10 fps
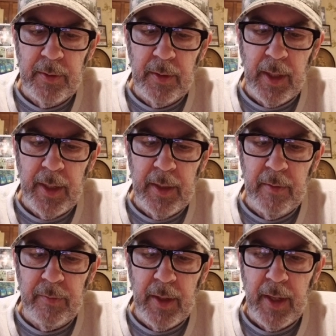light
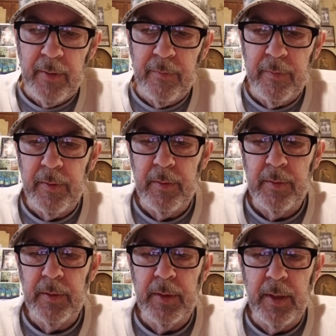of life.
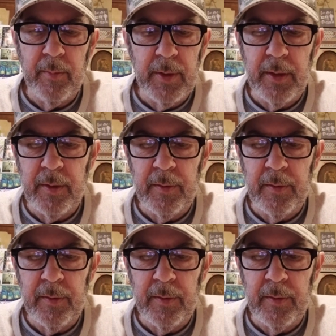Amen.